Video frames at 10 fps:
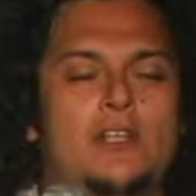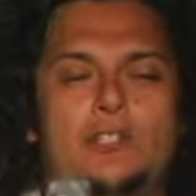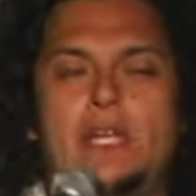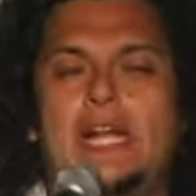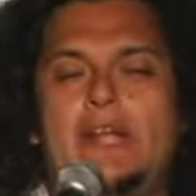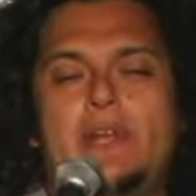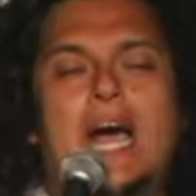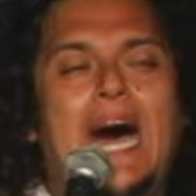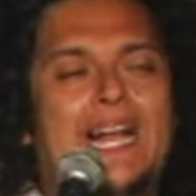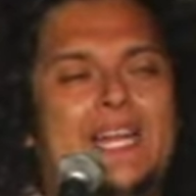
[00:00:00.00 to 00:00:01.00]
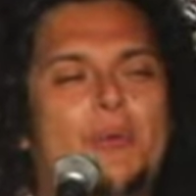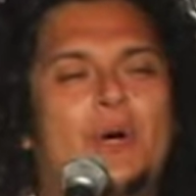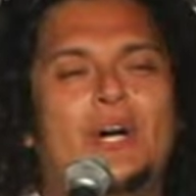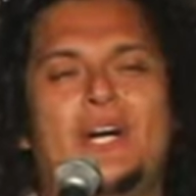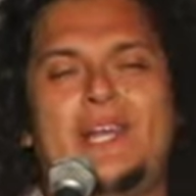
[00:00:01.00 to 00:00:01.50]
so now I live in
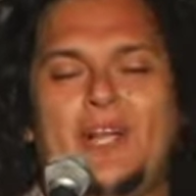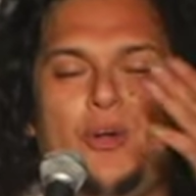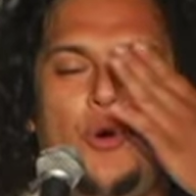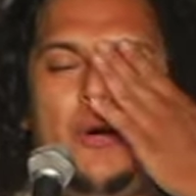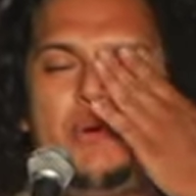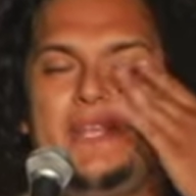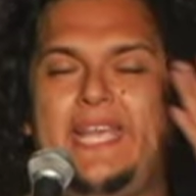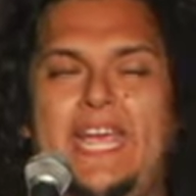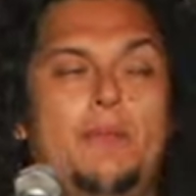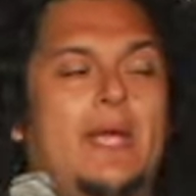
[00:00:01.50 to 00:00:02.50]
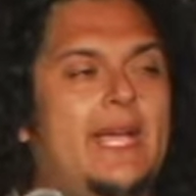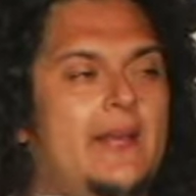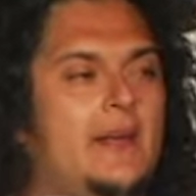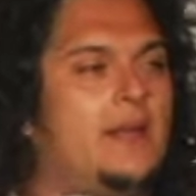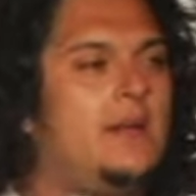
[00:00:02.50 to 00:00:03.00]
Hollywood, I go out with gay
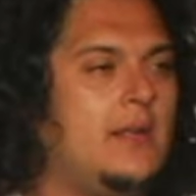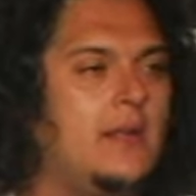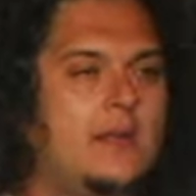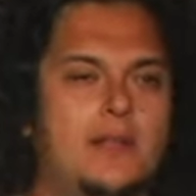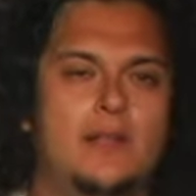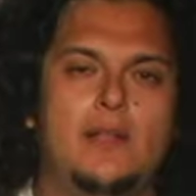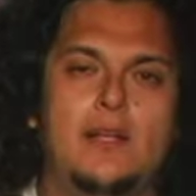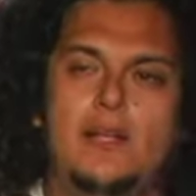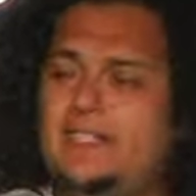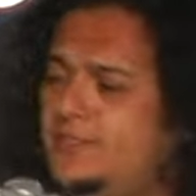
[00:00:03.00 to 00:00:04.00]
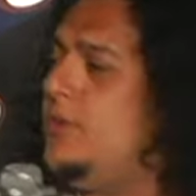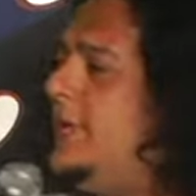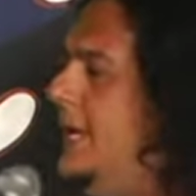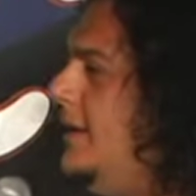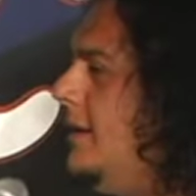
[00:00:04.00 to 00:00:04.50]
men. It's
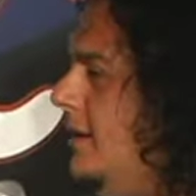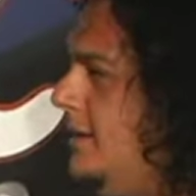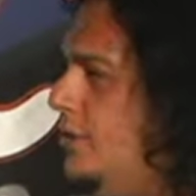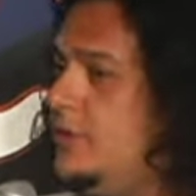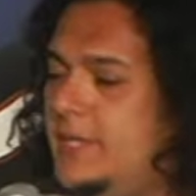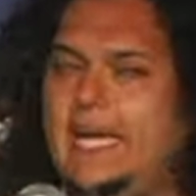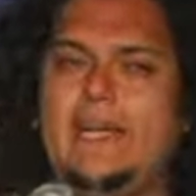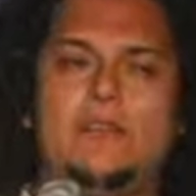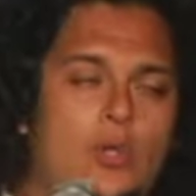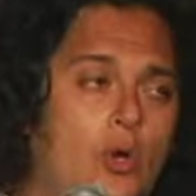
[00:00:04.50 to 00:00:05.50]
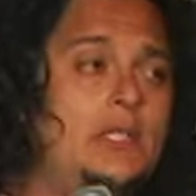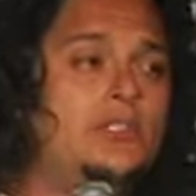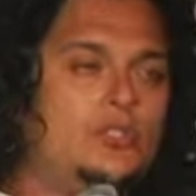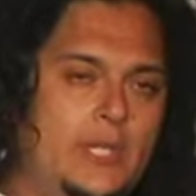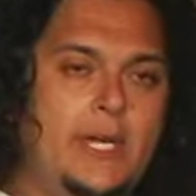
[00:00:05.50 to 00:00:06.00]
okay. Those guys know how to
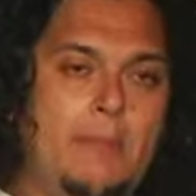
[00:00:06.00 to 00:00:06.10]
treat